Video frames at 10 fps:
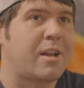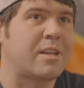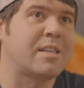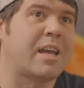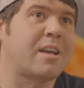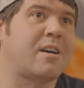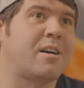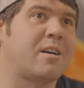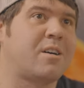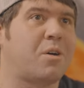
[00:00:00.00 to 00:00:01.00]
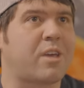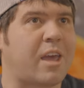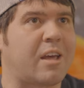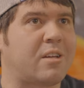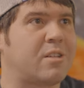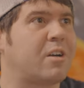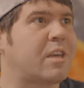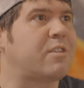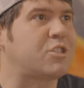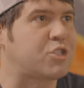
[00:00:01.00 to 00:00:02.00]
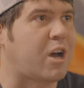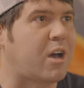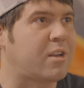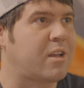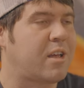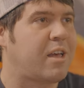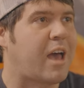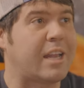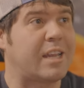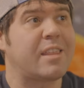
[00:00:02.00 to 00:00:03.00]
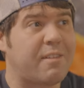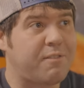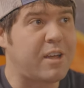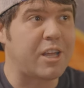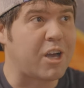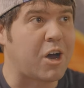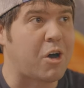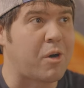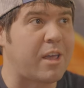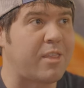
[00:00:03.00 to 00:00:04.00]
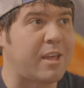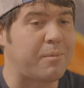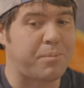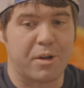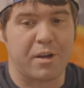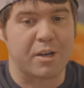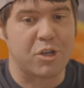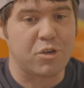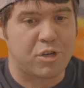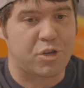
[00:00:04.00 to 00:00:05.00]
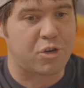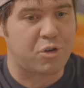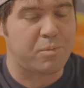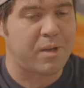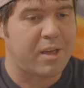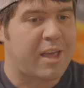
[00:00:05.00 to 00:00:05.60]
And I was like, uh, okay, I'll, I'll give it a shot. I did that video and then put it on YouTube.